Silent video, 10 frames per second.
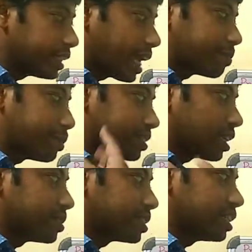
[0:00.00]
That
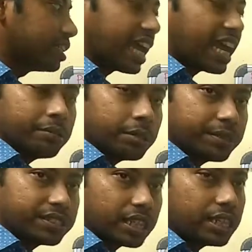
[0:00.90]
pressure basically dynamic
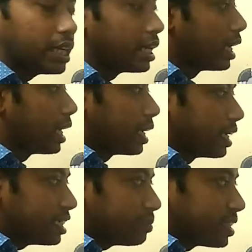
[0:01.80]
pressure.
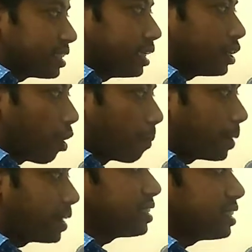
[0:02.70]
It is basically
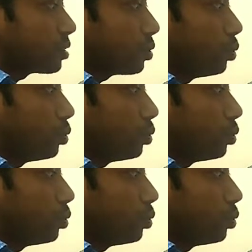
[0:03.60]
compensate